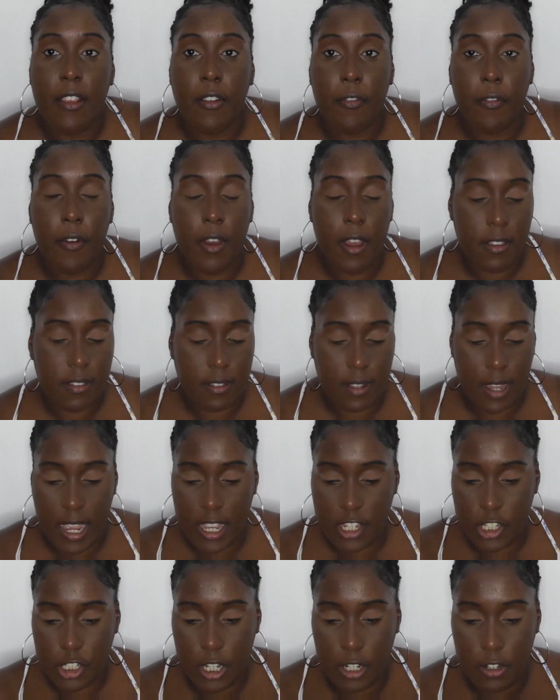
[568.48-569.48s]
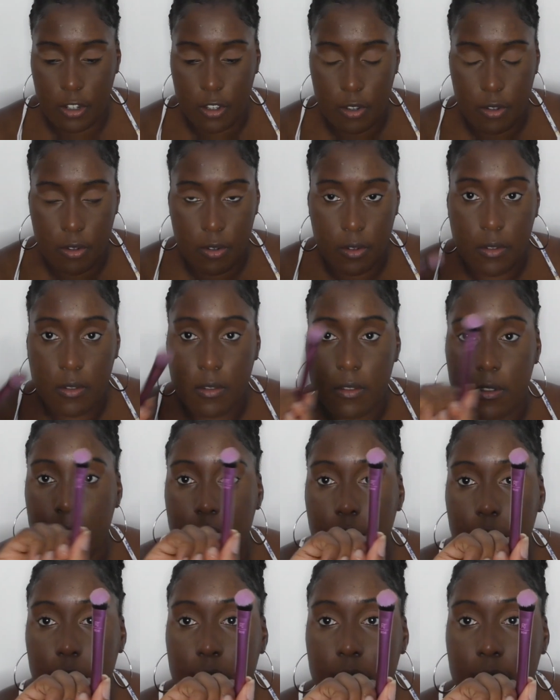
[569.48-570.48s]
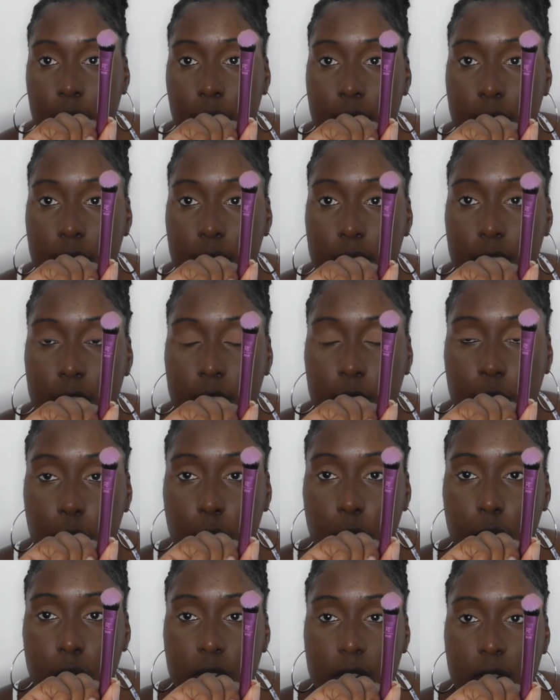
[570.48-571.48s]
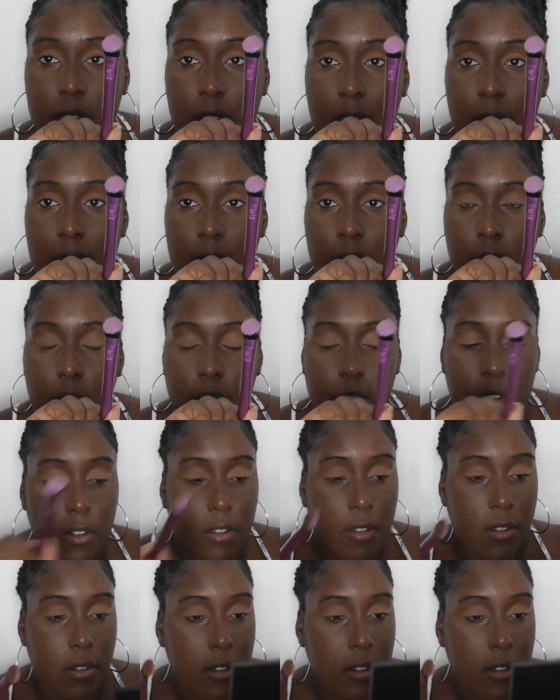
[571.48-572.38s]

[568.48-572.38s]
the first eyeshadow. So it's like this gorgeous lilac.